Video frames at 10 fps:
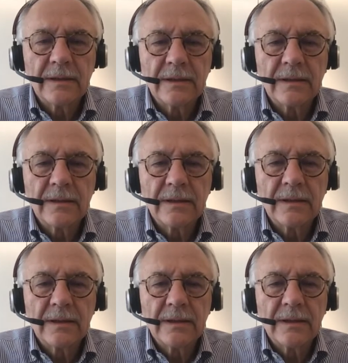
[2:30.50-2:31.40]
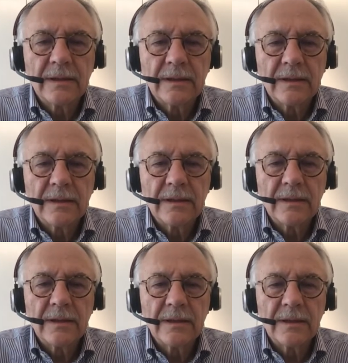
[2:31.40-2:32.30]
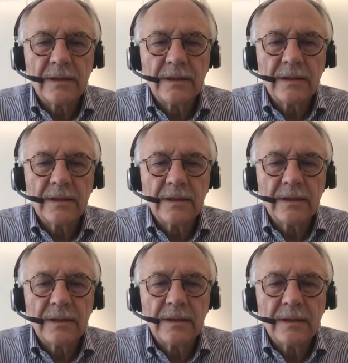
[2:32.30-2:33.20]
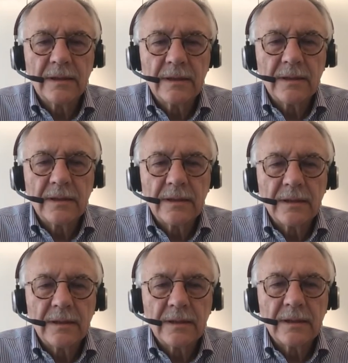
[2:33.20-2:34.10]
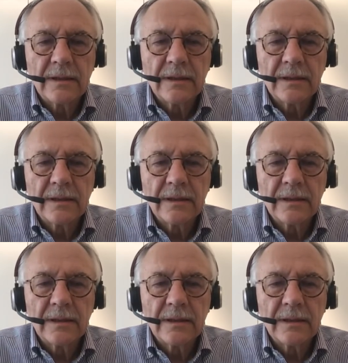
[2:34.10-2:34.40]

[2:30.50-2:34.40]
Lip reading: [no speech]